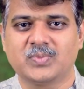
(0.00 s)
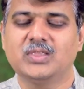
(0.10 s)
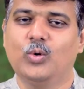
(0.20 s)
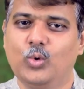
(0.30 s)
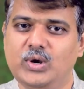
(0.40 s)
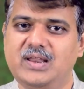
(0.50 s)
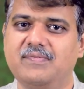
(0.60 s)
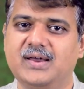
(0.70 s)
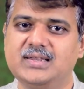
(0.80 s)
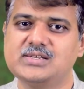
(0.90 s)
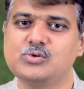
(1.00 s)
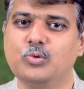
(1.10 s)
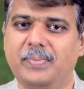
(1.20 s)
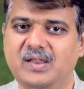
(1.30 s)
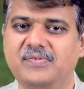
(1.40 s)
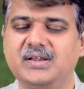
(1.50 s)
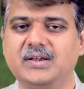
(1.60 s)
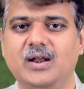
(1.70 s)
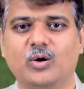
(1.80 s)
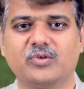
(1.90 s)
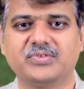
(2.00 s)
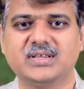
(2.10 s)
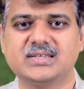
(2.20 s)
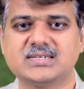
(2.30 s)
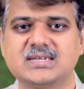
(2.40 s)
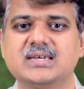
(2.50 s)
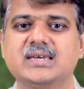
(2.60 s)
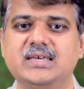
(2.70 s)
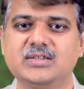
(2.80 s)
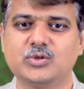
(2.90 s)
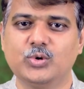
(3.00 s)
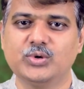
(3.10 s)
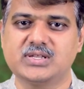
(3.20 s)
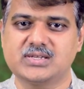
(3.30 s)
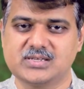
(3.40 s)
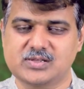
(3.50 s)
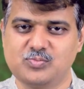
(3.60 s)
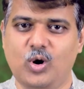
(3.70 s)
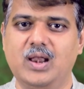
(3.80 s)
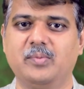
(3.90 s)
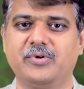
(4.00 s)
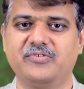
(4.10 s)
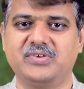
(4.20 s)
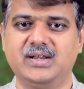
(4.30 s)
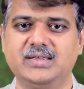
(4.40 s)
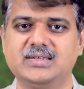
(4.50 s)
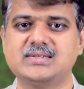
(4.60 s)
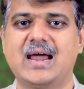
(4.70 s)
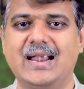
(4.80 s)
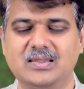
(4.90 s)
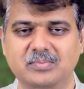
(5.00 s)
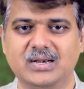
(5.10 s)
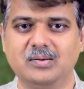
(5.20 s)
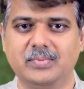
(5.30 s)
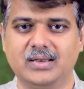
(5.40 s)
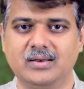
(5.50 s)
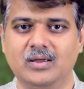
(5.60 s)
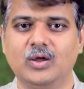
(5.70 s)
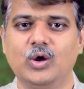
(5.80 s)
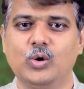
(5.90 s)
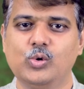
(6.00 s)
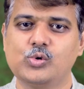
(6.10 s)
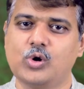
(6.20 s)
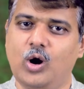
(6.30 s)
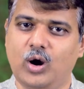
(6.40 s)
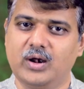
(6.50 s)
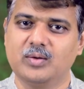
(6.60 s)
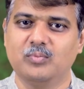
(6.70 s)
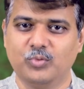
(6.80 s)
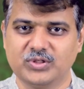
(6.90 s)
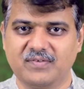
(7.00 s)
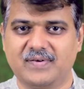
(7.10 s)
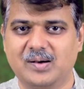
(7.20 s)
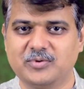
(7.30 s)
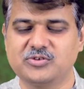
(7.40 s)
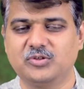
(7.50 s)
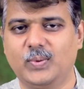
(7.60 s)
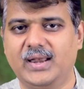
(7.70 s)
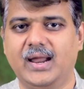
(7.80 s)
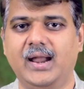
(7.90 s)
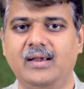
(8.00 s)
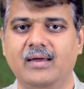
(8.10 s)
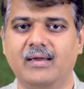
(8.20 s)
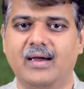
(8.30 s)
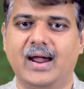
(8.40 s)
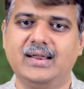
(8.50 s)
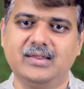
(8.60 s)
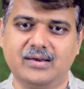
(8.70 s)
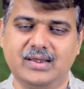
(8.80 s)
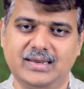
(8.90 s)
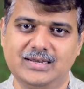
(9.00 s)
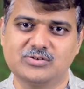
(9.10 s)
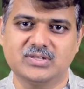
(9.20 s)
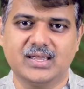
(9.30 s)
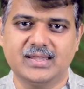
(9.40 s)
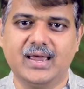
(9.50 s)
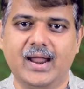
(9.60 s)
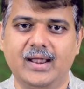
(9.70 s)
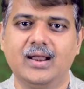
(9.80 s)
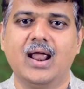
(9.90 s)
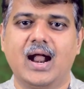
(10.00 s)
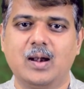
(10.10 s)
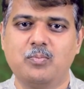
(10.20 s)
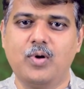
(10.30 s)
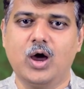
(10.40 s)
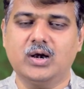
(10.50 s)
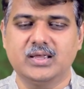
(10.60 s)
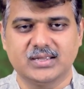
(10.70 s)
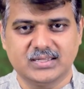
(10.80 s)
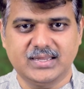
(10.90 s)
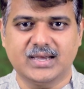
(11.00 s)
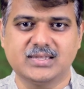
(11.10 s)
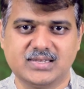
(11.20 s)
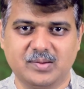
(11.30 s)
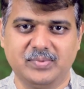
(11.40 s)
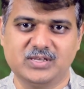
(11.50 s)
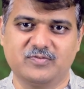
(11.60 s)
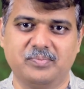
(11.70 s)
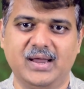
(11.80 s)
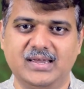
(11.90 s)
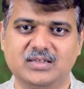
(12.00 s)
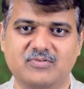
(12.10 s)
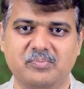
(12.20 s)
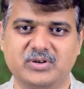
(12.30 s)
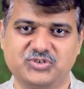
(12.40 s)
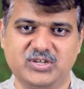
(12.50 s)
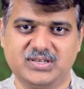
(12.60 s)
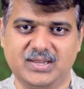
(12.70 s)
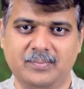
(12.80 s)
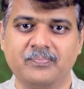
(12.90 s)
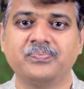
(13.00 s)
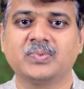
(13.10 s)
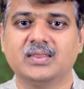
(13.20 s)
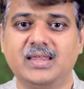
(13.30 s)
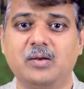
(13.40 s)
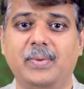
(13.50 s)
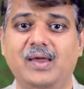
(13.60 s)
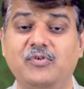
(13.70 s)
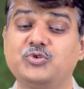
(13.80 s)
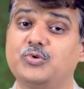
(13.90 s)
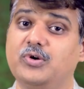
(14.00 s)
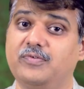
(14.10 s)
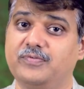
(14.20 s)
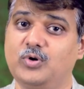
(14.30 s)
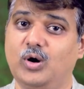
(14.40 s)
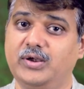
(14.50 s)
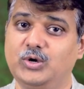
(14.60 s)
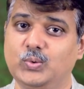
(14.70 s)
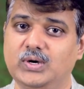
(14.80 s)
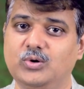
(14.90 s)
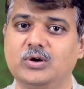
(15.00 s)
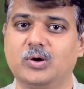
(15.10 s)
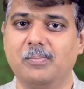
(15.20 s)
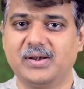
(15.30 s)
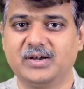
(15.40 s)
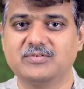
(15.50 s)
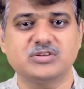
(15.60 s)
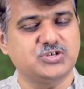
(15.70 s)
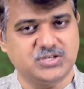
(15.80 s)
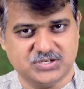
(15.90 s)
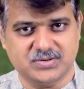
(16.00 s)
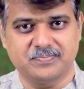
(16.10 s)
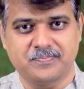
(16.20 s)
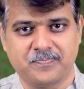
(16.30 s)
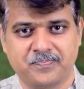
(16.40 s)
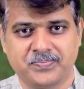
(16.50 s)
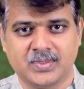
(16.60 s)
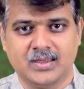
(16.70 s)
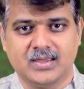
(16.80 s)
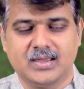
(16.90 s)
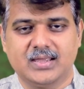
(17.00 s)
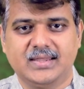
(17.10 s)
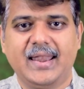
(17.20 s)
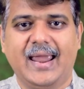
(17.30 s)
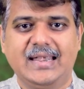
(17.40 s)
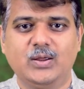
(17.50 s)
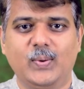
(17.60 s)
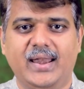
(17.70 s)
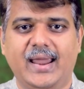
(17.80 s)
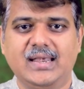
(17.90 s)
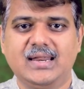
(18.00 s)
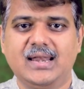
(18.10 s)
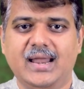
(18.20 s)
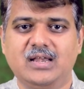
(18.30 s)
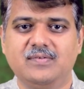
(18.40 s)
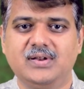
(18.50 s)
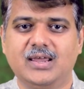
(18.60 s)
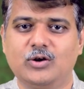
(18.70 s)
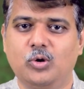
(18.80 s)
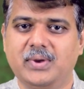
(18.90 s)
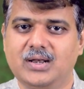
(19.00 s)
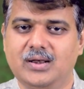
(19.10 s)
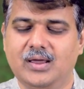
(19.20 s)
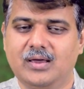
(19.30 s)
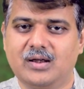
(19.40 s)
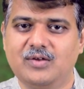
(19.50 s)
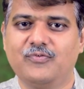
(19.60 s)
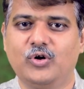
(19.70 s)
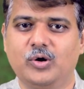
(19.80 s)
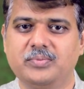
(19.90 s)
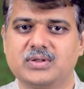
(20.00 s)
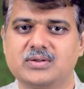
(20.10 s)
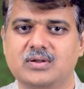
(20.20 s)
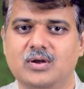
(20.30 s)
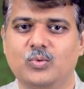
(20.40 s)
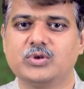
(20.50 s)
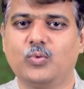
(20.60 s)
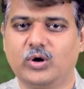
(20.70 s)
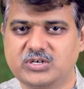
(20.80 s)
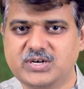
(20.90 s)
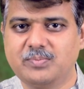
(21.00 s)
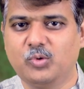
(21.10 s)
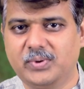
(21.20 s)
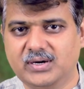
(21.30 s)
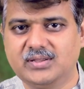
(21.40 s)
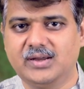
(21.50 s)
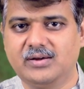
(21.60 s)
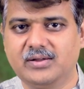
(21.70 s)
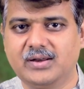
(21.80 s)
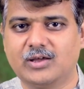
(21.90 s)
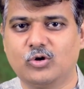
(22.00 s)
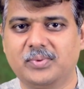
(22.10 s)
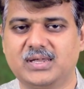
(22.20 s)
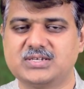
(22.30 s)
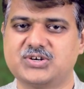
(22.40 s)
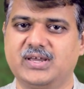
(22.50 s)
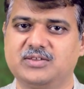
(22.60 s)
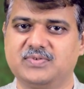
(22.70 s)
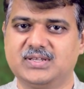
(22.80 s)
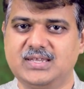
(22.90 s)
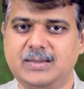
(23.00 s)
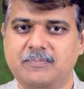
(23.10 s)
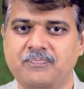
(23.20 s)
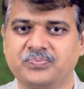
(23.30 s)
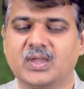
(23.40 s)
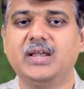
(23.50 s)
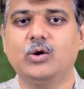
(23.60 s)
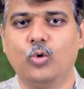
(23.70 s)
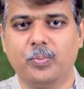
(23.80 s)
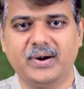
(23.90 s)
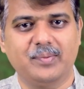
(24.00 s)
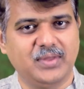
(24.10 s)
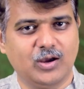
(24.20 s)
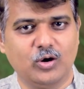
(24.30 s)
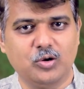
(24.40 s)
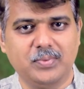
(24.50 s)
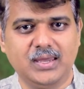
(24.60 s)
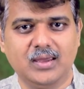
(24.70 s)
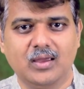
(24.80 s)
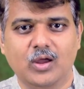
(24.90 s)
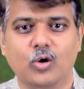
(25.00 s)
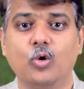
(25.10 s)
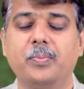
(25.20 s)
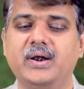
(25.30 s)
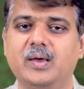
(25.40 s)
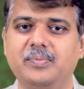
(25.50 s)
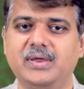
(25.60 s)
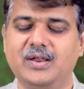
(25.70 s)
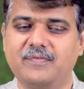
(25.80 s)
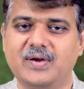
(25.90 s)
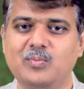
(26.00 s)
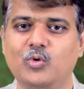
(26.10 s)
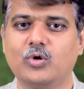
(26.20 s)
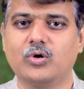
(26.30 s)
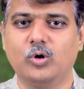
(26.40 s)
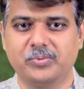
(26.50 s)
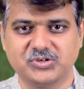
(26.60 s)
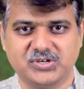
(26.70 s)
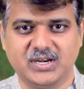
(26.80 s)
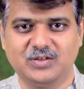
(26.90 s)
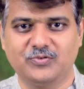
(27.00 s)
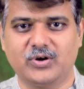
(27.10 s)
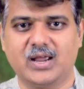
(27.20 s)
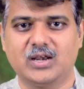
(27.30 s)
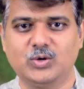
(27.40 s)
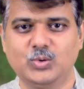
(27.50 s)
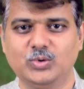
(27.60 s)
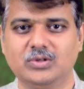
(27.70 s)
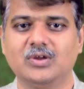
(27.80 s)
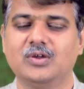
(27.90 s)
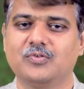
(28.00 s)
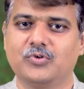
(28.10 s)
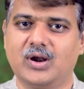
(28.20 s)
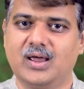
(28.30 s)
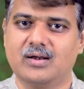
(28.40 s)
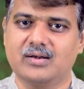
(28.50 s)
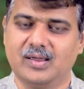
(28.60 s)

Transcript: The only ones who benefited out of this is those small number of traders and the middlemen who conned both the farmers on the one hand and their retailers on the other hand, and blocked the other segments of buyers from purchasing, thereby which would have got into a good competitive situation. The 1991 economic reforms was a watershed moment in the Indian economic history, as we see. It opened up the economy, opened up enough and more opportunities for our youth, for our